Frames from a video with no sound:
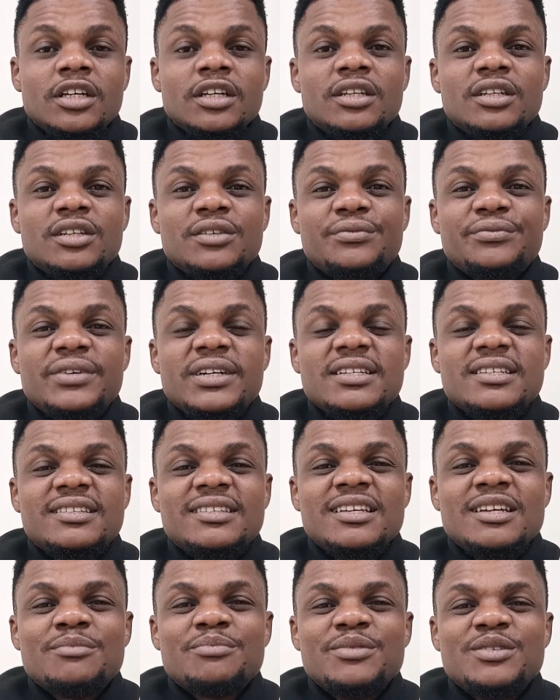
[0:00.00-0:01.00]
The first
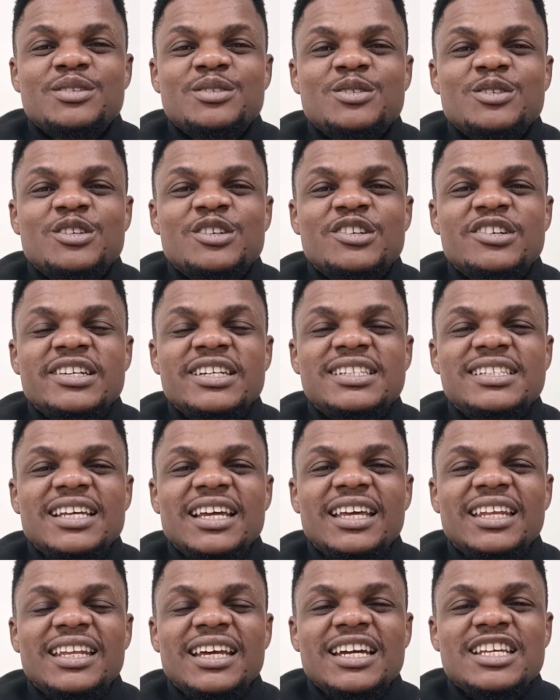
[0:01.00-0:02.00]
step is to create
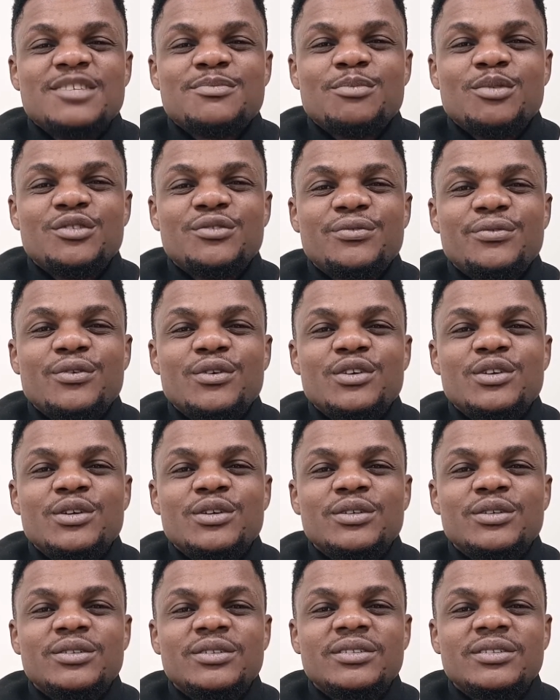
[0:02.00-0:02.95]
a nice portfolio.